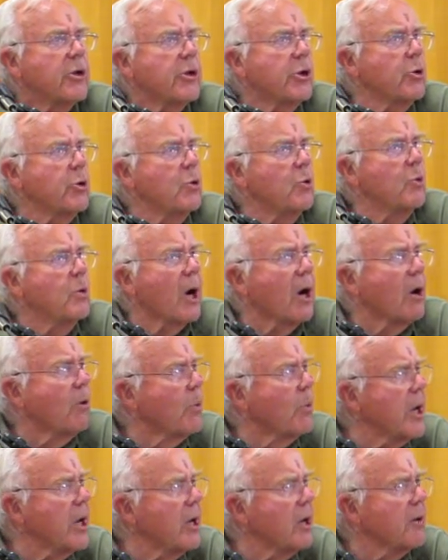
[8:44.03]
to a
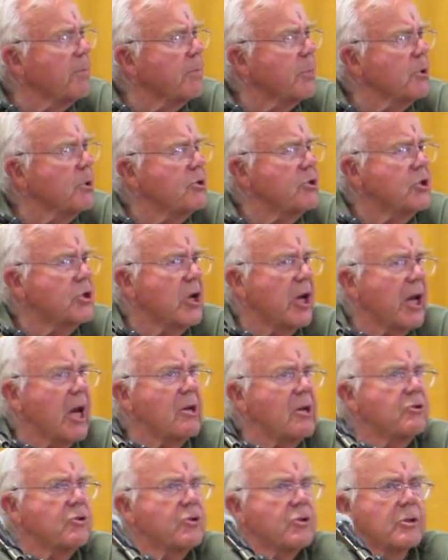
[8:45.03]
real
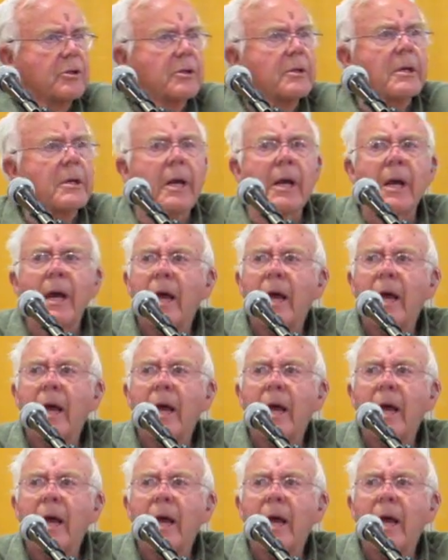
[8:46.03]
appreciation